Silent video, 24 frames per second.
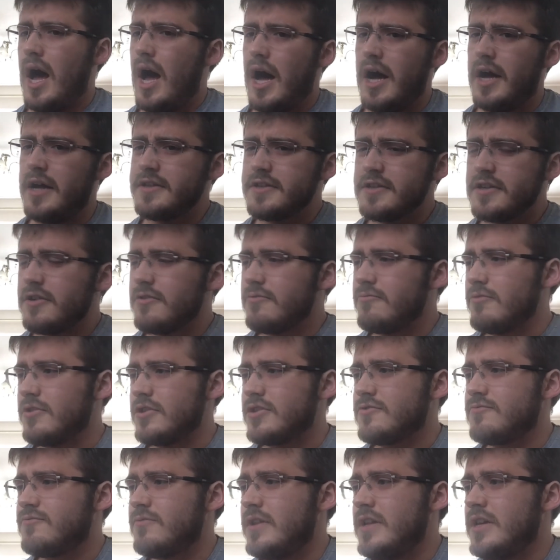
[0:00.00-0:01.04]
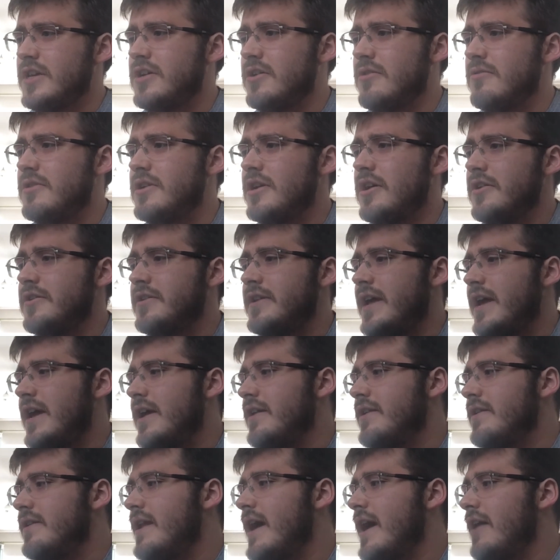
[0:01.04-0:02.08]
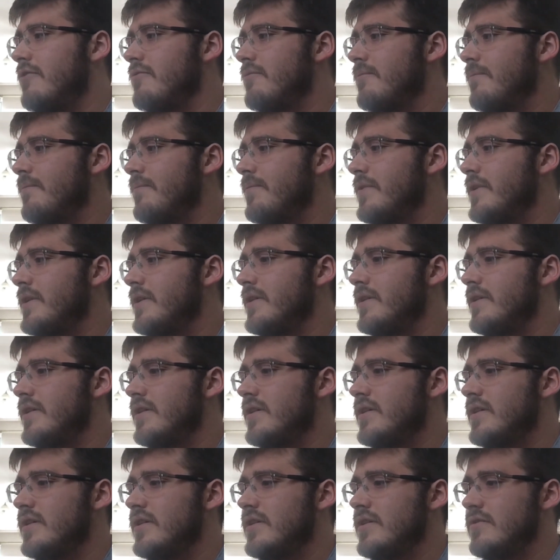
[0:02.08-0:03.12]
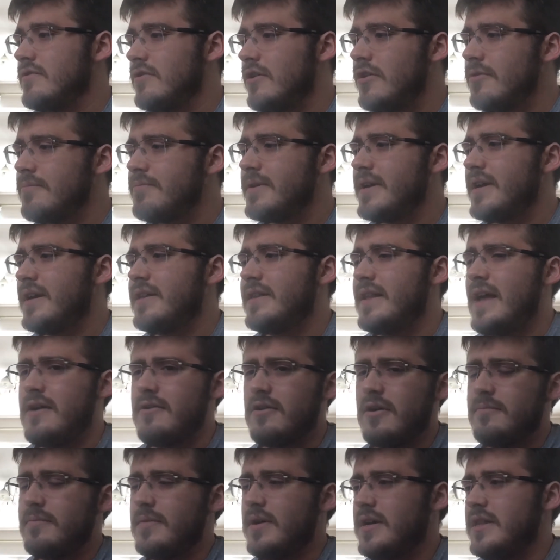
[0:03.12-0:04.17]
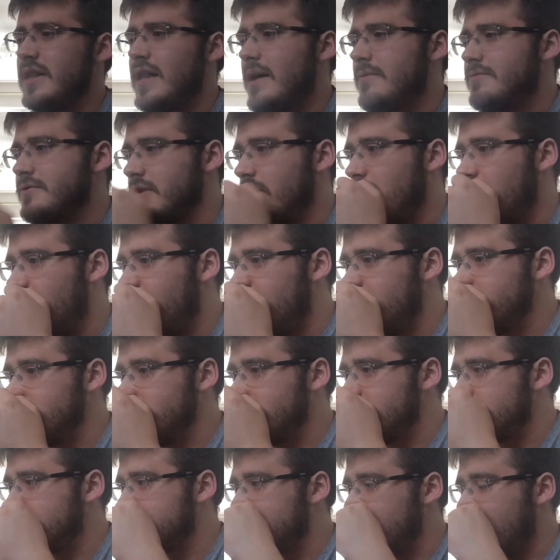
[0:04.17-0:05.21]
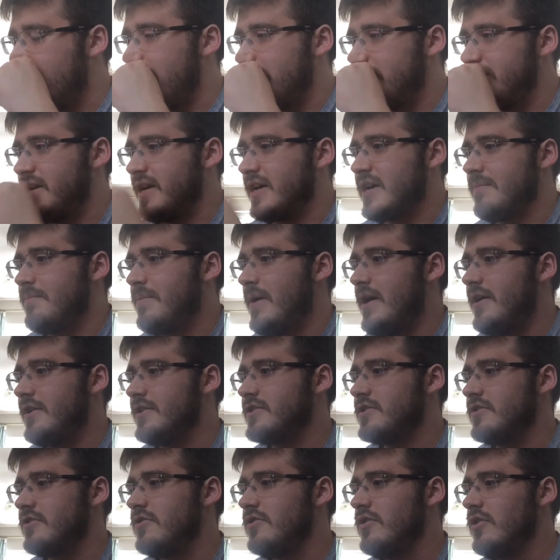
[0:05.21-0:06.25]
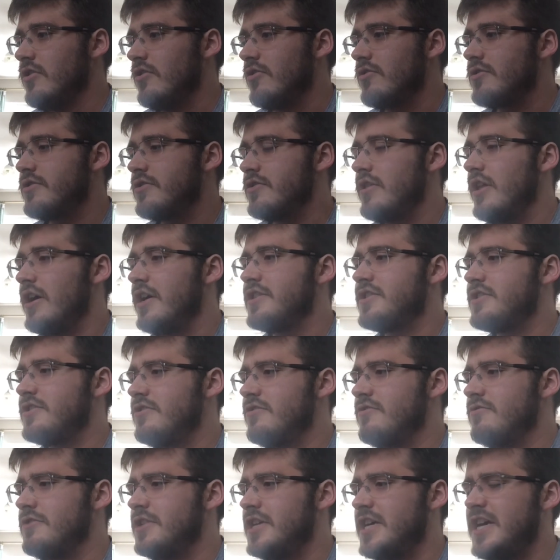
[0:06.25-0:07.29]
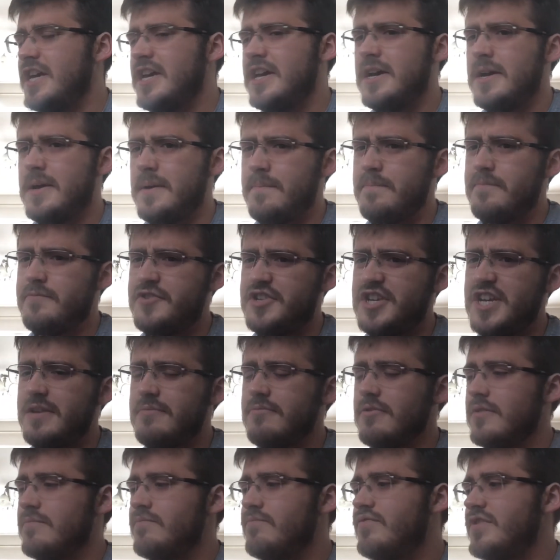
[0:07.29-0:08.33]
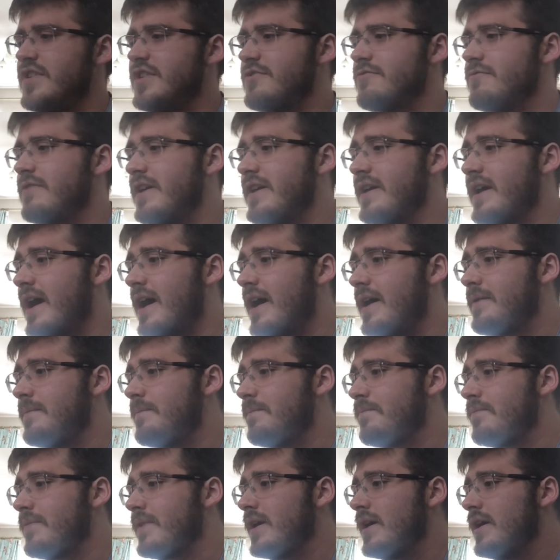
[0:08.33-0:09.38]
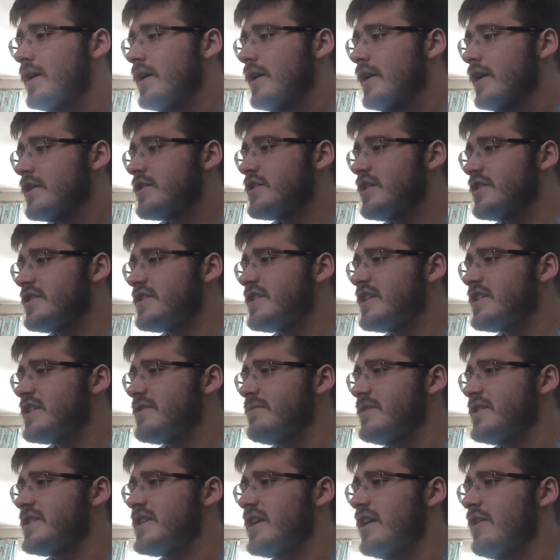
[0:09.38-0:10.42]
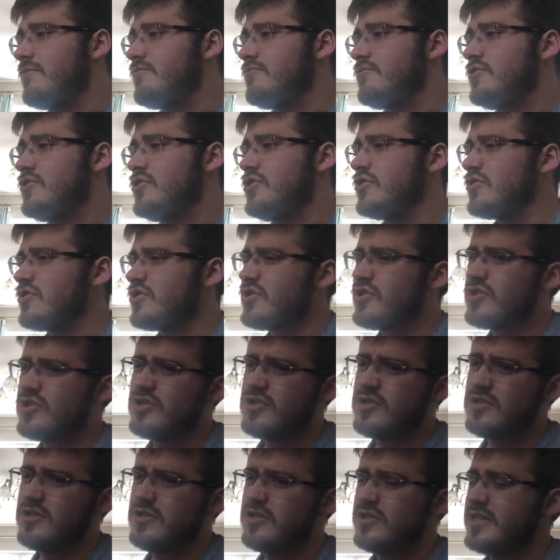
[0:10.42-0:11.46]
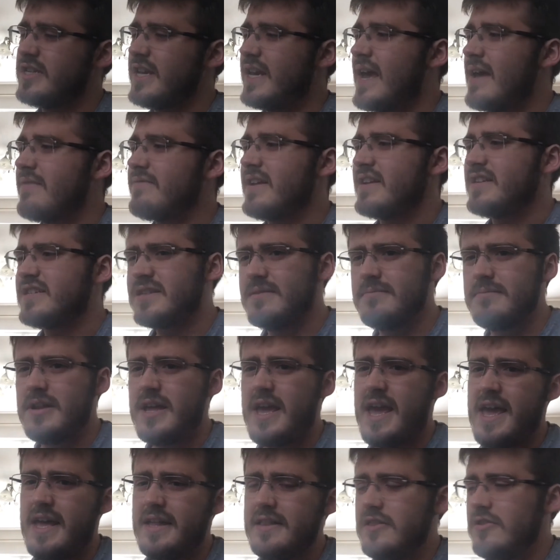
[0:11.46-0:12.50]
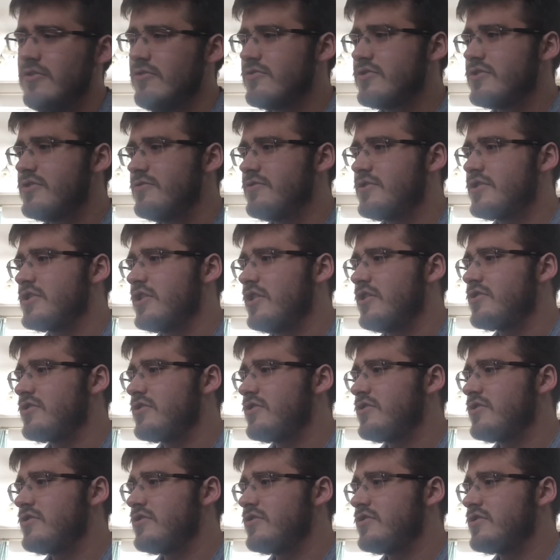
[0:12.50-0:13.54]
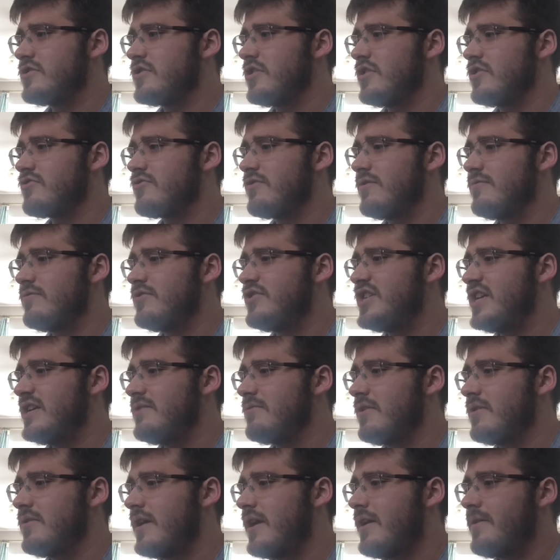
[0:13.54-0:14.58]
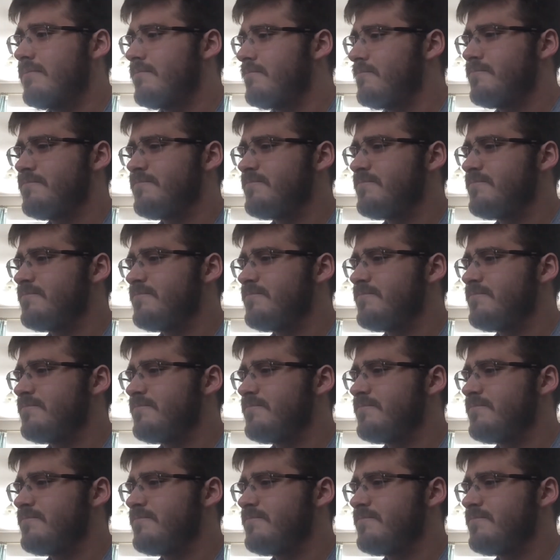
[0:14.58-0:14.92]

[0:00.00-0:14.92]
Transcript: I don't know what's really going on there. Now, up here now on my laptop, I'm just having a comparison look like to the G1 Blitzwing, and because I said to myself, does he have that similar head look to Starscream in G1?